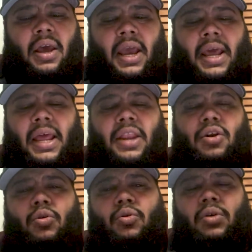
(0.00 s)
And I
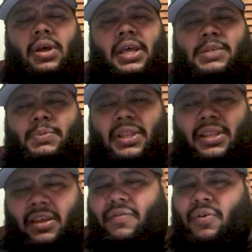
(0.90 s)
know it has been
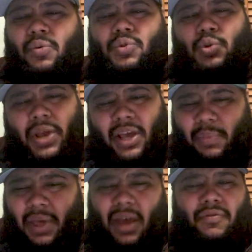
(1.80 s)
difficult to wake up
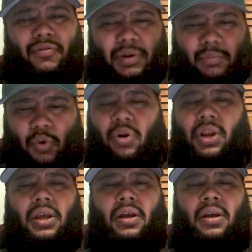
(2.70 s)
every
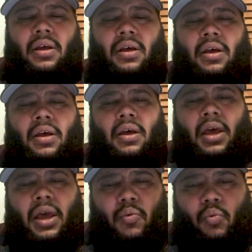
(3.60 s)
morning
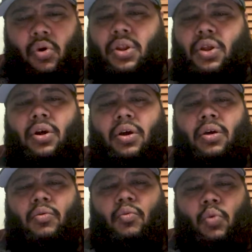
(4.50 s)
and wonder
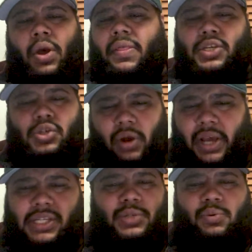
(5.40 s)
when this
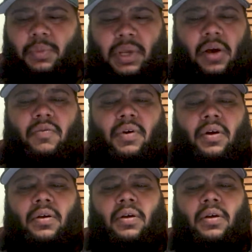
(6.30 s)
crisis would be over.